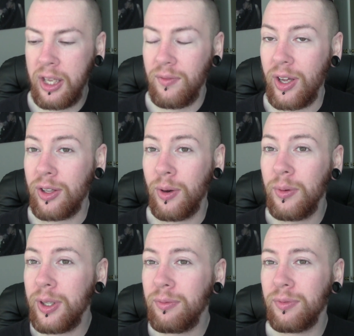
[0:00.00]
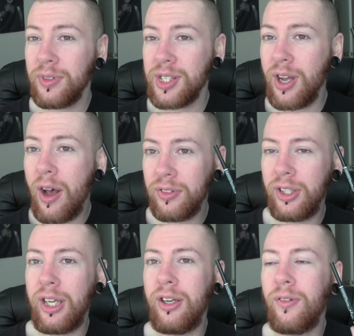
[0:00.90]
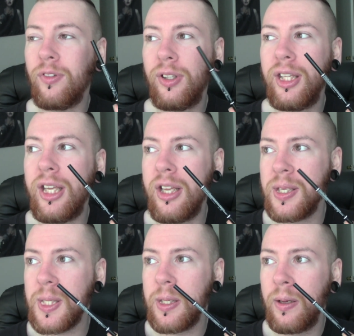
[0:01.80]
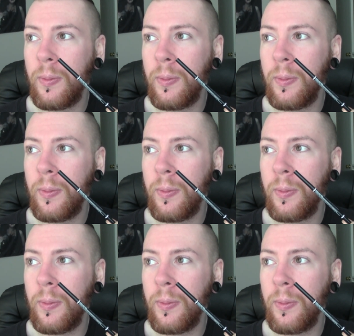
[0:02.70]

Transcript: if I go in softly enough with this,